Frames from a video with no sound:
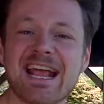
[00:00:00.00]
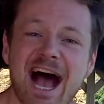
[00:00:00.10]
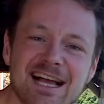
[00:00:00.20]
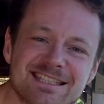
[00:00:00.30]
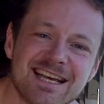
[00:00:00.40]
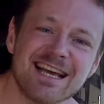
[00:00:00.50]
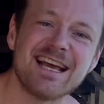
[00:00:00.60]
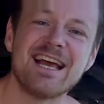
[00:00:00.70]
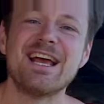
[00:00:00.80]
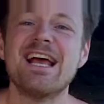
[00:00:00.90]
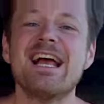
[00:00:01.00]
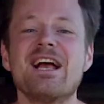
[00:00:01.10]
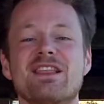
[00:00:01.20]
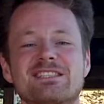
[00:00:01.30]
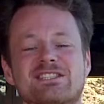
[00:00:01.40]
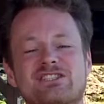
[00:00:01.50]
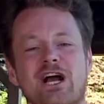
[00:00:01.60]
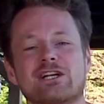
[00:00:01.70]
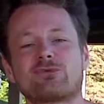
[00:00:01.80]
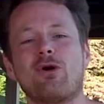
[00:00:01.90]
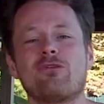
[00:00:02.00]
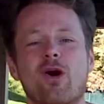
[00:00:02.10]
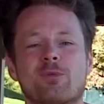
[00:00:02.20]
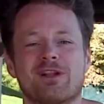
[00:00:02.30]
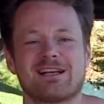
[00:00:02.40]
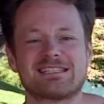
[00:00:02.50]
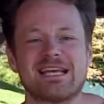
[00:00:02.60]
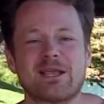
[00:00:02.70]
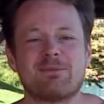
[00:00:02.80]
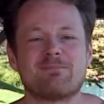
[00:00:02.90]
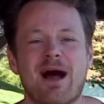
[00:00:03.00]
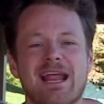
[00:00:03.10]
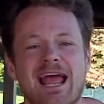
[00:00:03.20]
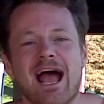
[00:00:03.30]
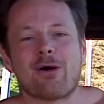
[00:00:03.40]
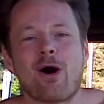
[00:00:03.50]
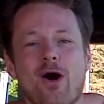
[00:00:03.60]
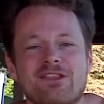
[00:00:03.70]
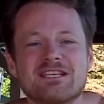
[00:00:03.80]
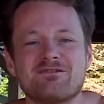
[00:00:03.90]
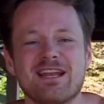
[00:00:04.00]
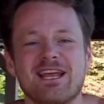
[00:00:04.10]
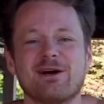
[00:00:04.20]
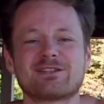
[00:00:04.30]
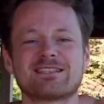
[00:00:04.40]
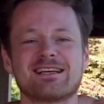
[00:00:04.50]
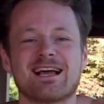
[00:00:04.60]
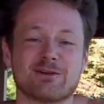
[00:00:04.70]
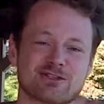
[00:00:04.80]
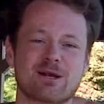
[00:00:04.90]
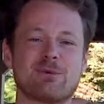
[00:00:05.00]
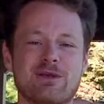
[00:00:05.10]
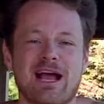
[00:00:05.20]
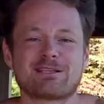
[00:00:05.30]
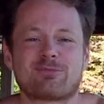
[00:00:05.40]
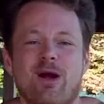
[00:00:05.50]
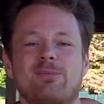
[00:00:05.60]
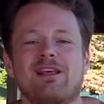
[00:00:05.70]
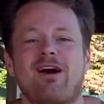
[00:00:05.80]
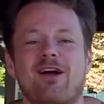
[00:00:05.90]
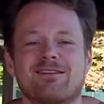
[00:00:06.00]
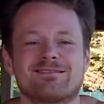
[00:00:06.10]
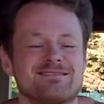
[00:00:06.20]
guys, this is Josh Wolfe. I hope you're not sick of me by now, all these videos. Some of you guys probably are.